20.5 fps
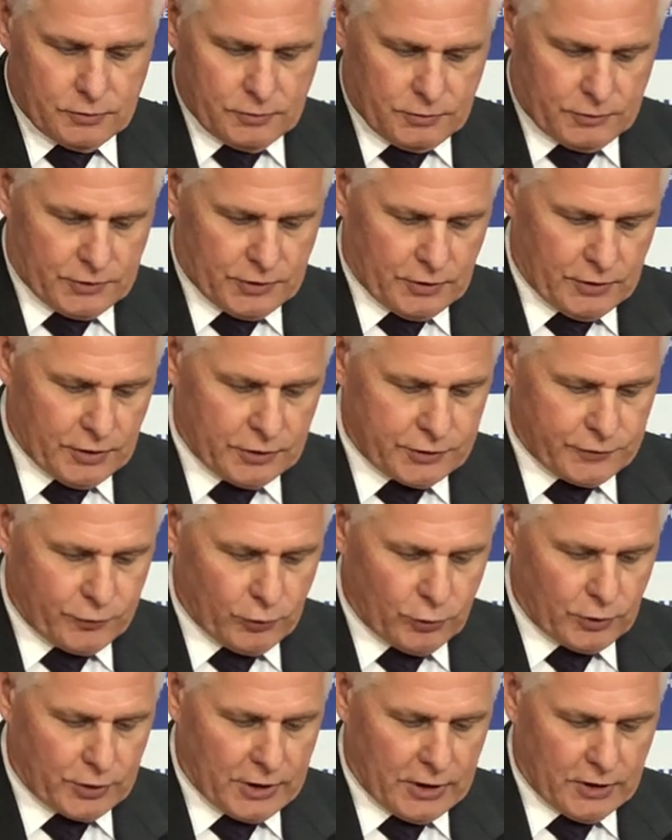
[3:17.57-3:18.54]
So those
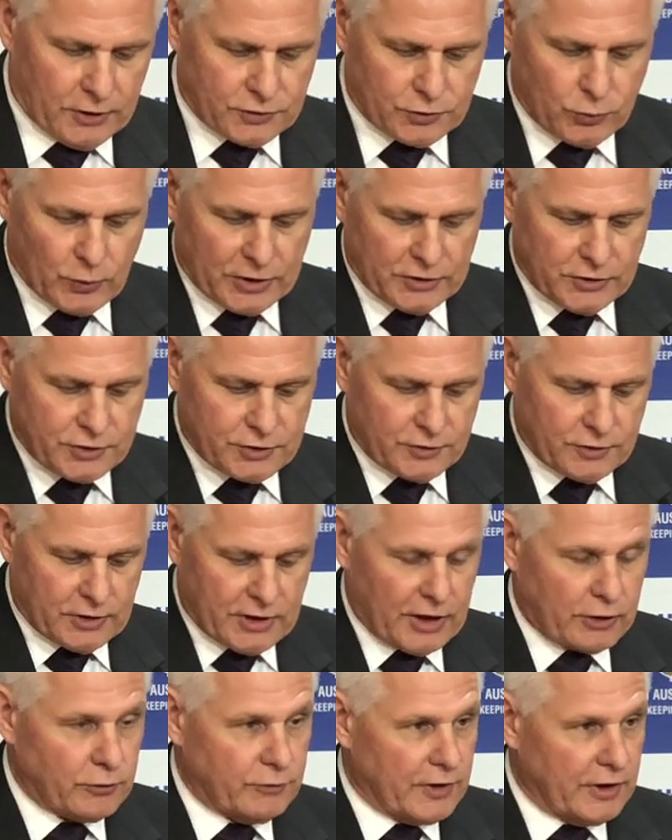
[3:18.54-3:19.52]
four counts. One is an
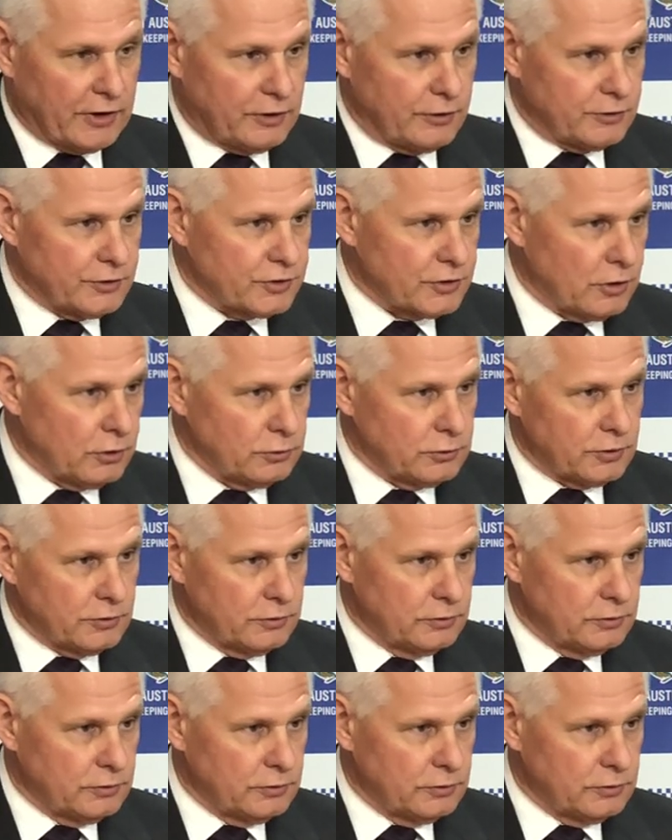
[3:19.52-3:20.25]
aggravated assault,